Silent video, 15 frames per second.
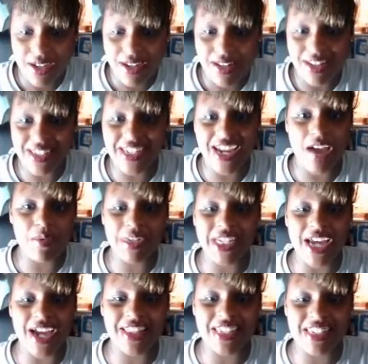Let's see how we
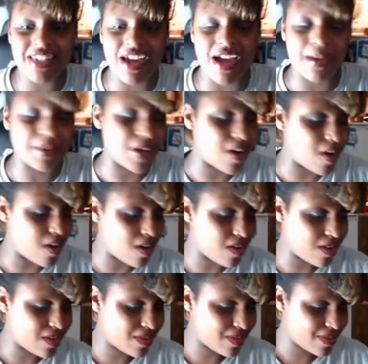die this time, y'all.